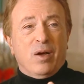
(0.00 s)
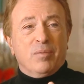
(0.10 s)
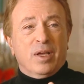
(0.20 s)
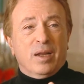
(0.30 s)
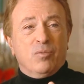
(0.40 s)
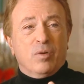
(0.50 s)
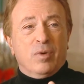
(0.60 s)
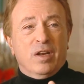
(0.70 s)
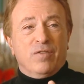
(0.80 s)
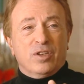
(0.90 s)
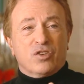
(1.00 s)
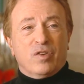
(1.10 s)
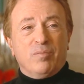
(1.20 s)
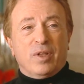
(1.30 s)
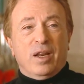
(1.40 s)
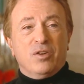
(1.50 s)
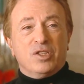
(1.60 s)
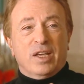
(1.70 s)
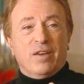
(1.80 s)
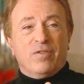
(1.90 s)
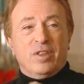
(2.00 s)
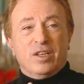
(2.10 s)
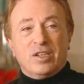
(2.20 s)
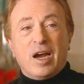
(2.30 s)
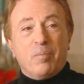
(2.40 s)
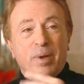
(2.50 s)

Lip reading: now, I'm getting more money for the script than I used to get for the entire